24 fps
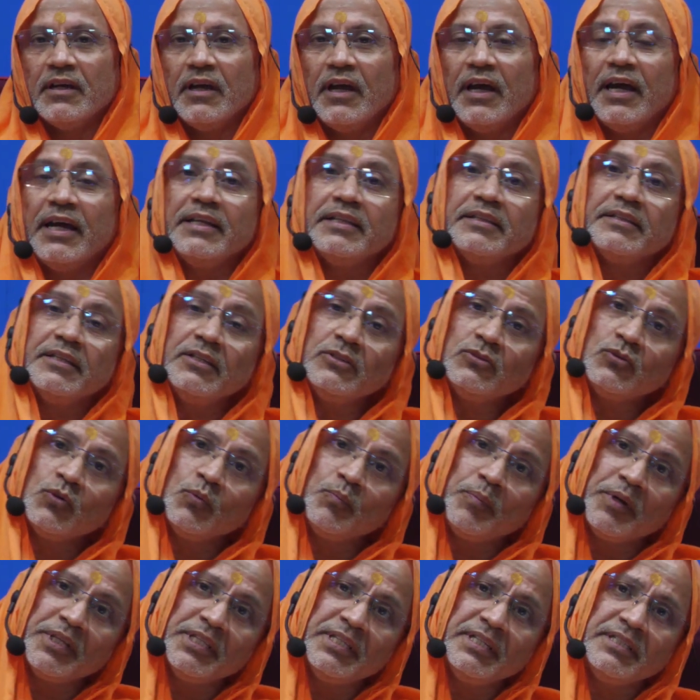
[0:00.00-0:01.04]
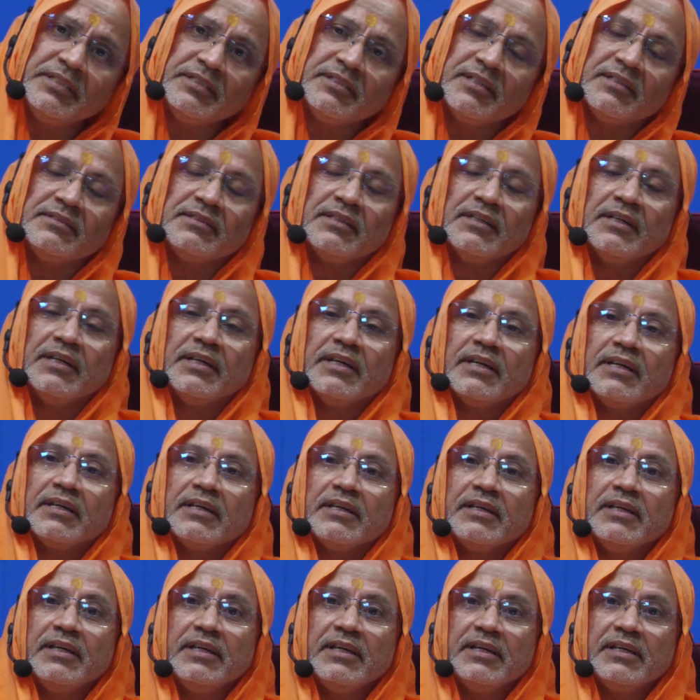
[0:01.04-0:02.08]
And this Upanishad
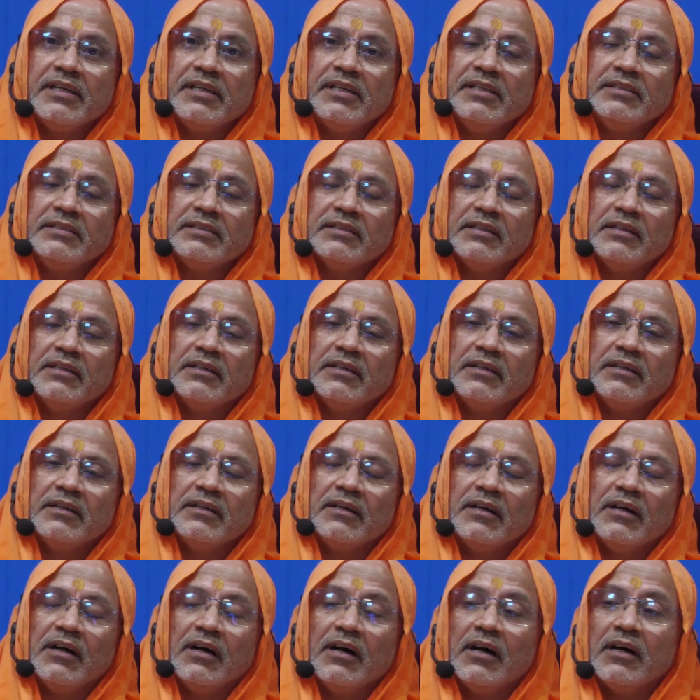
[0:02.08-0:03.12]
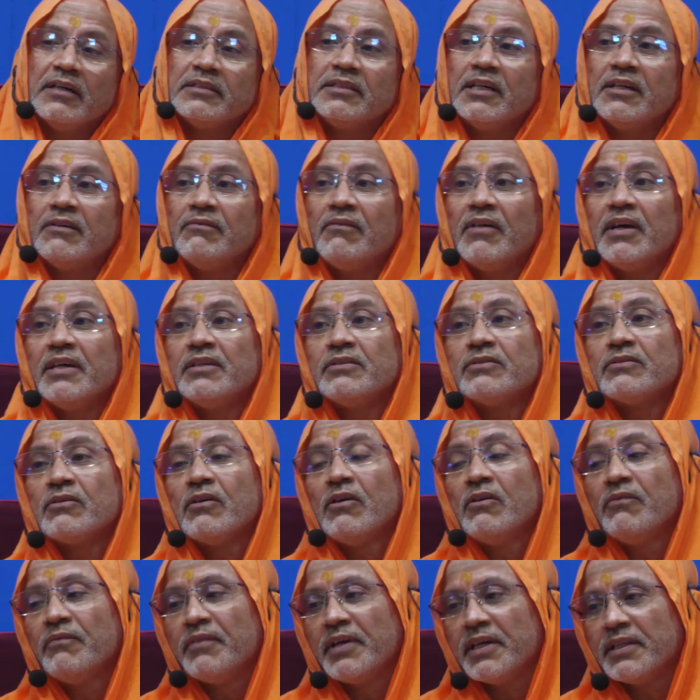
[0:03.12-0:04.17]
is otherwise
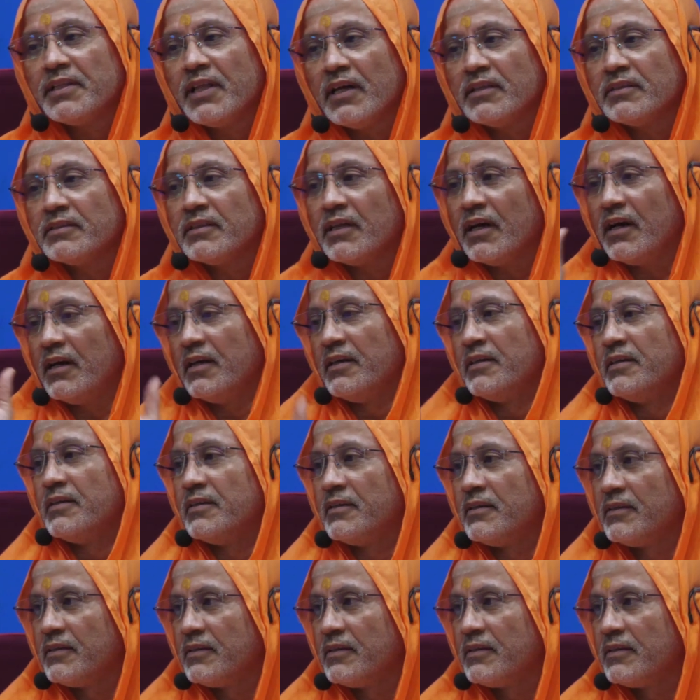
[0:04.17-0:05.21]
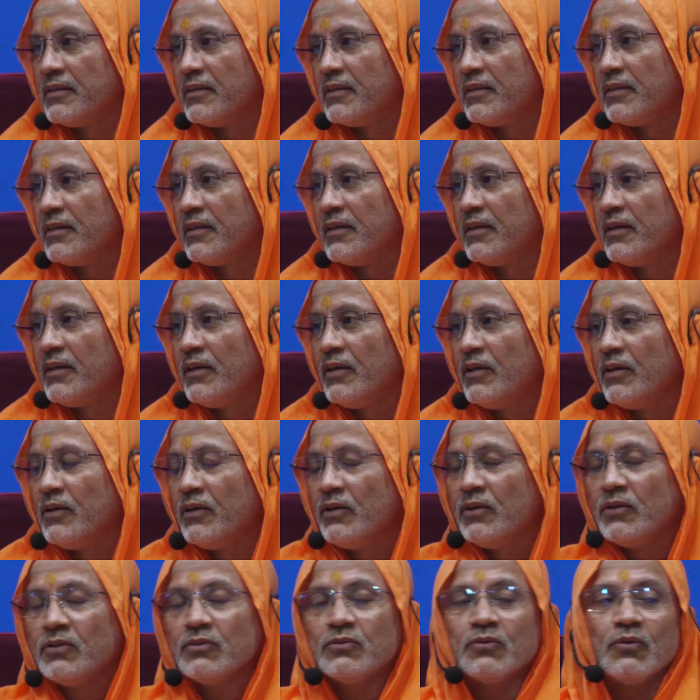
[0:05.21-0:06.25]
called Vedanta.
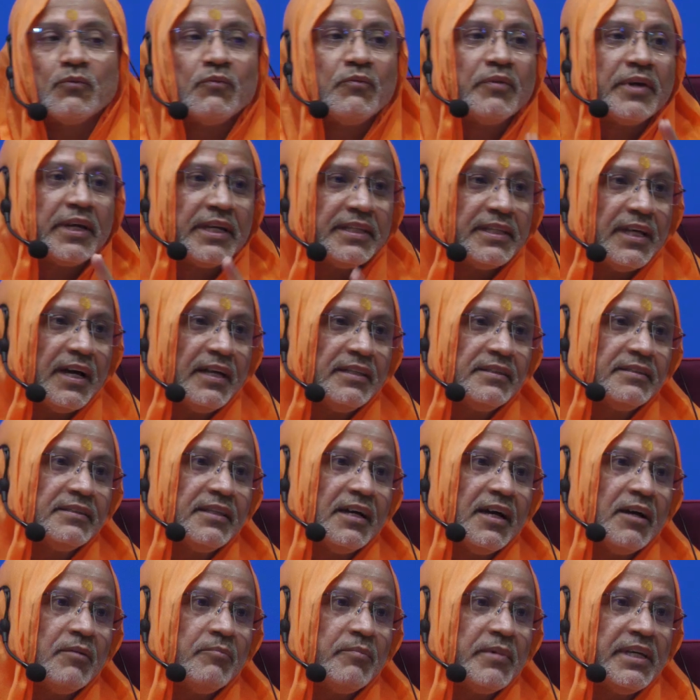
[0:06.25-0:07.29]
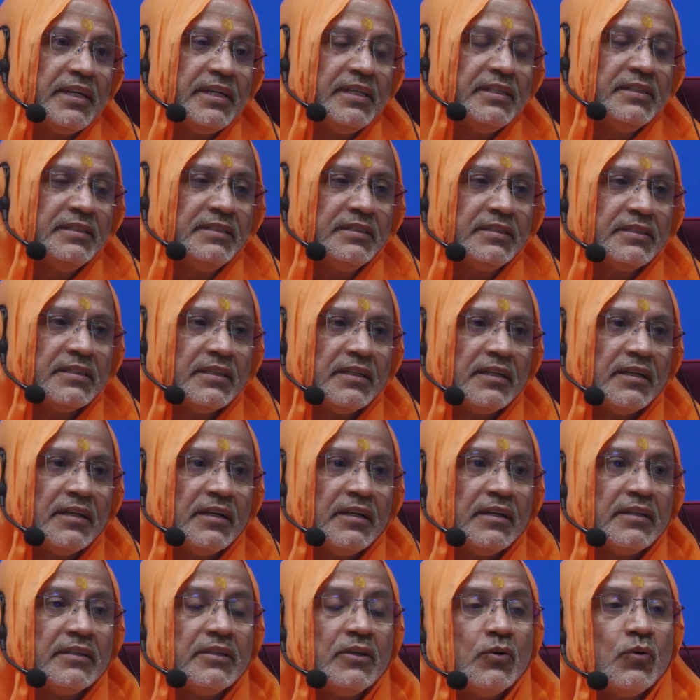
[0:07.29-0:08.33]
So Vedanta means
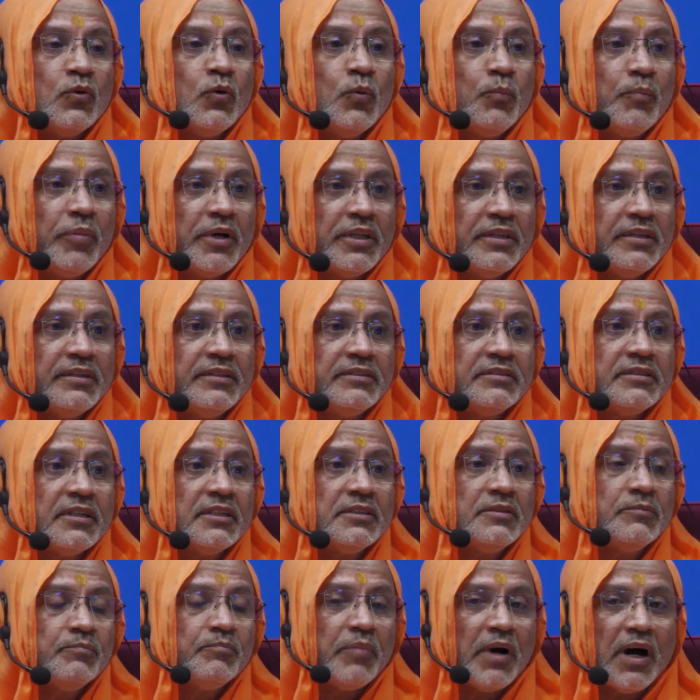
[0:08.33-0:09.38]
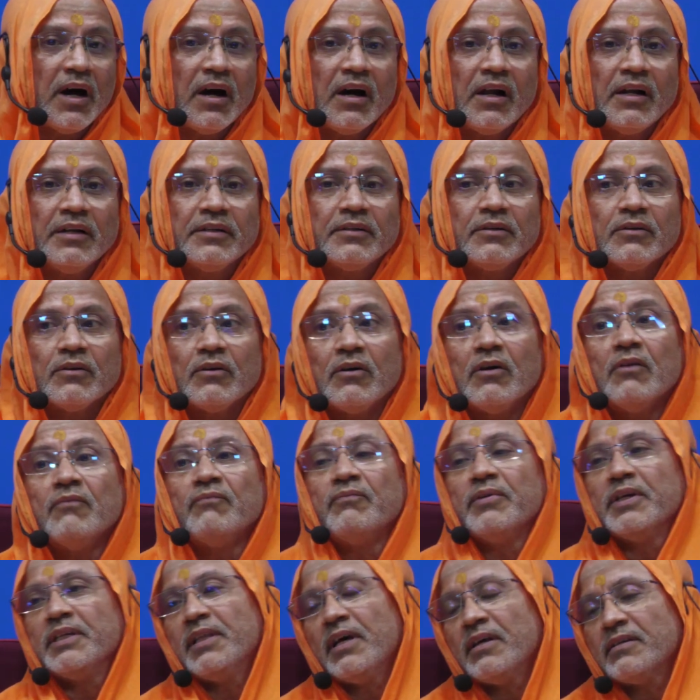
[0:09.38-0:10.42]
the Upanishad part of
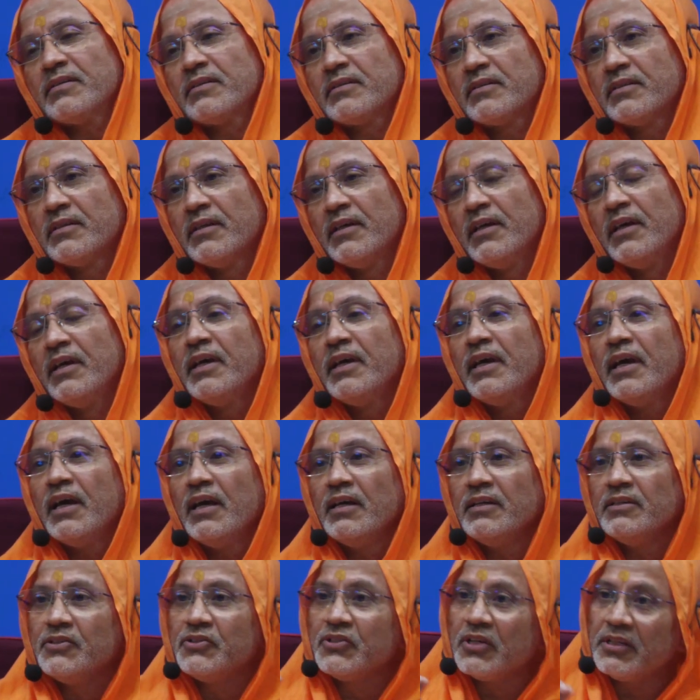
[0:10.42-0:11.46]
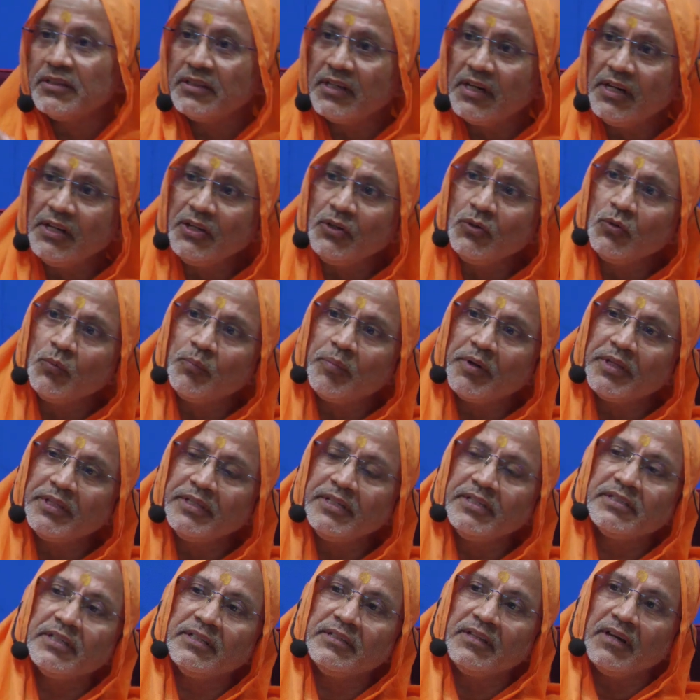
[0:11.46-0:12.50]
Vedas. And generally
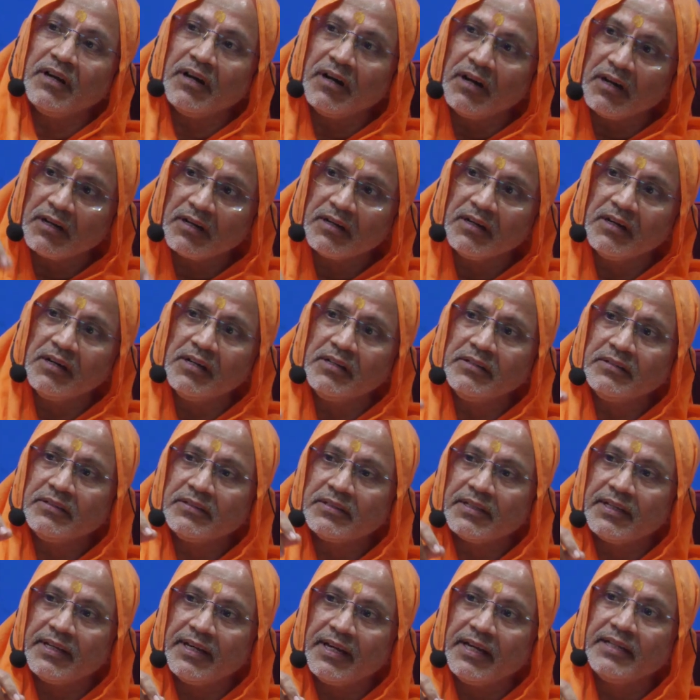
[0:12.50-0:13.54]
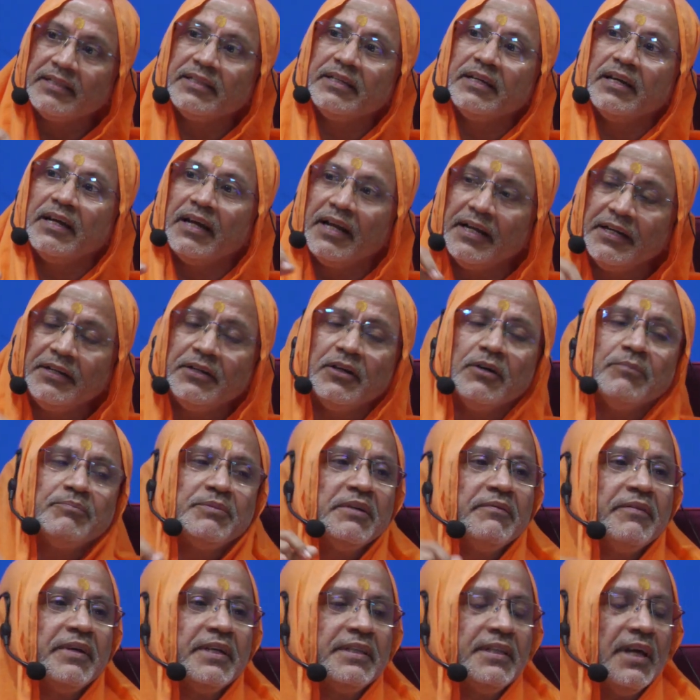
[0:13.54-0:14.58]
Upanishad occurs at the end of the
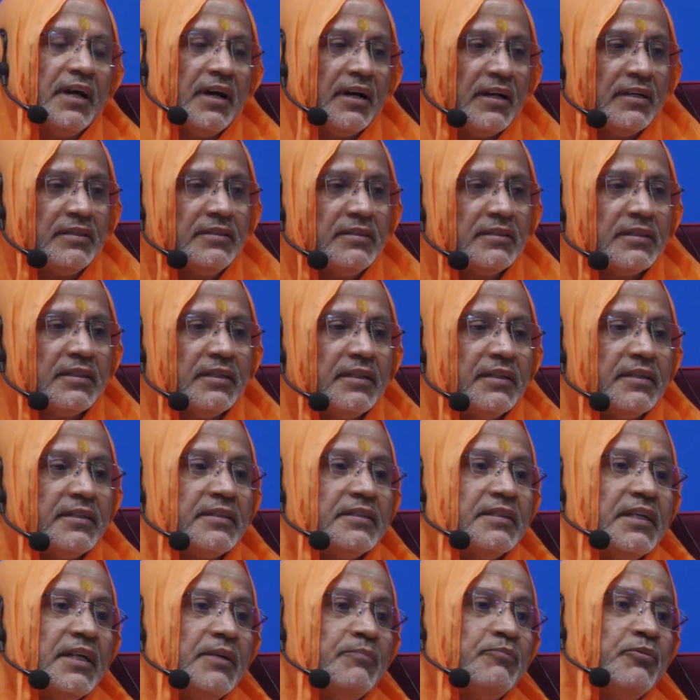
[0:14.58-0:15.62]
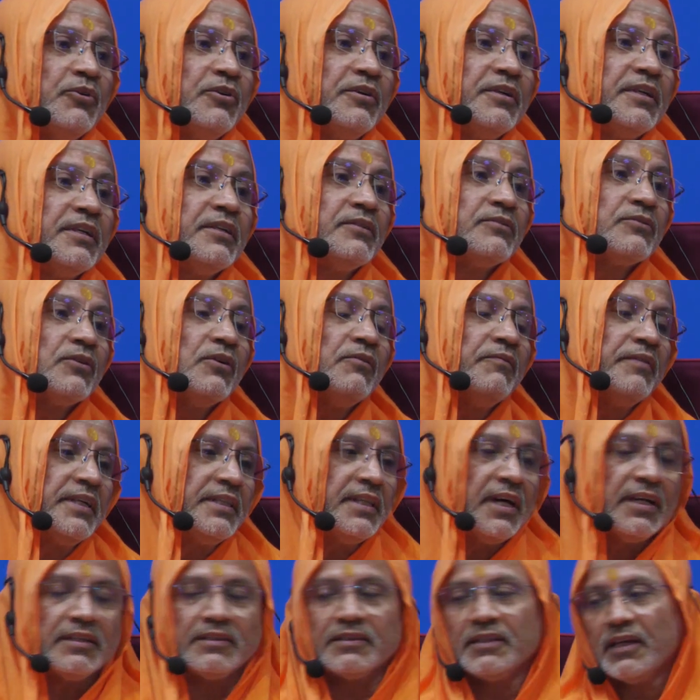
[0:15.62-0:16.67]
Vedas, therefore it is called
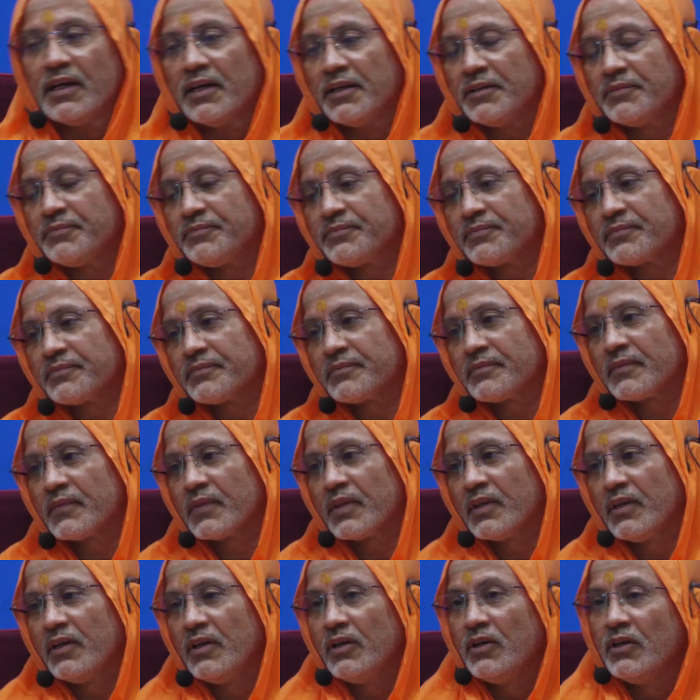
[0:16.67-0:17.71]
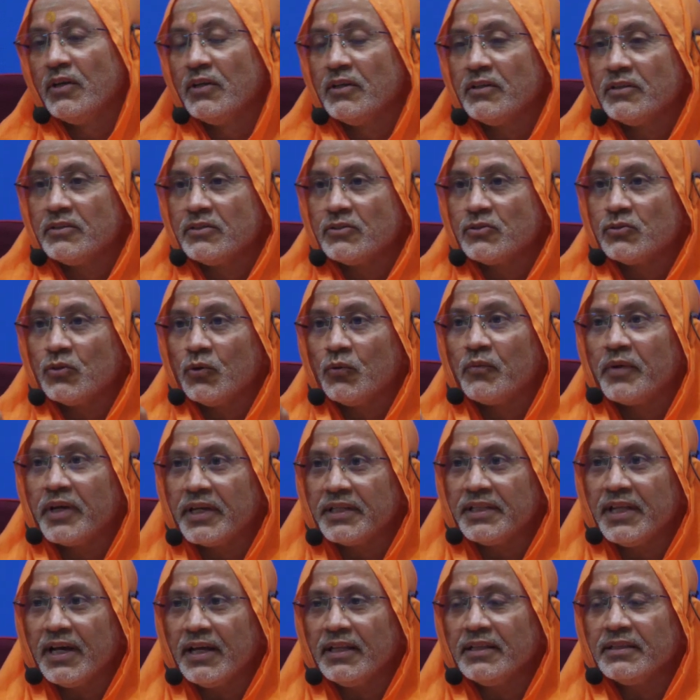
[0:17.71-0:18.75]
Vedanta. So
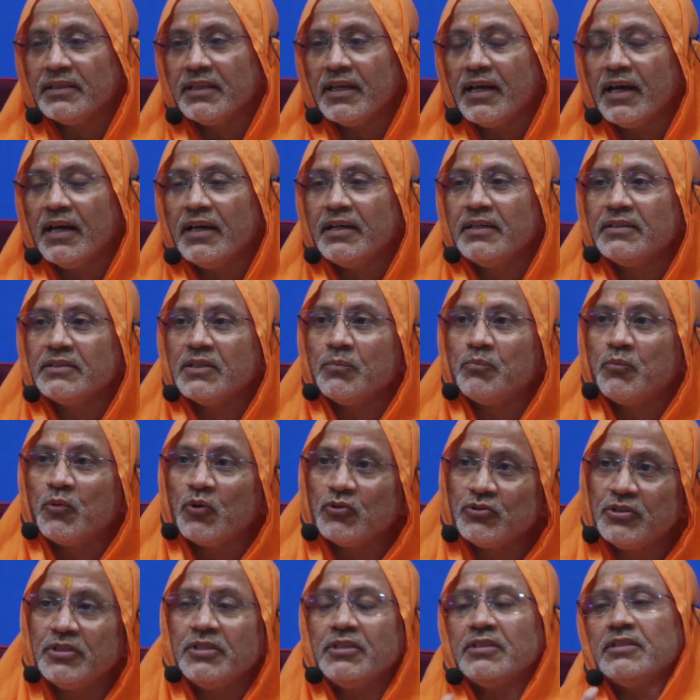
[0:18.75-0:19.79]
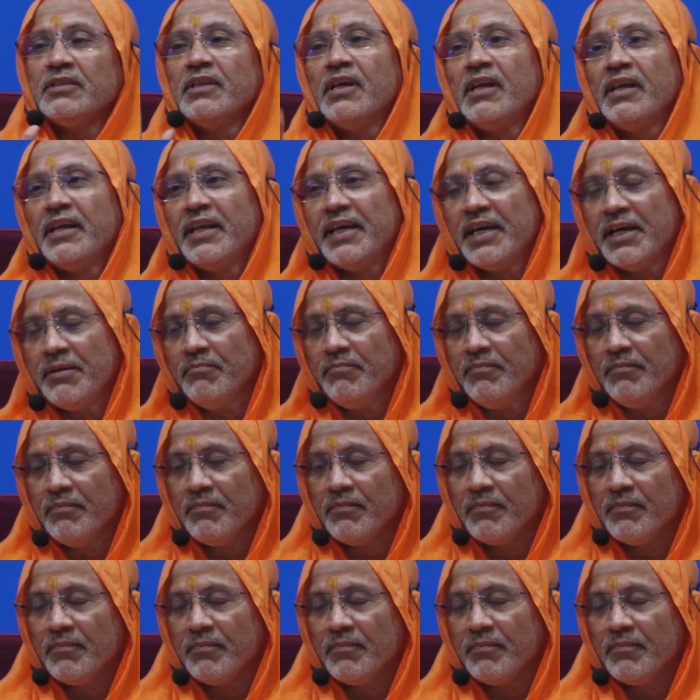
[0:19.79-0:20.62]
Vedanta is a positional name.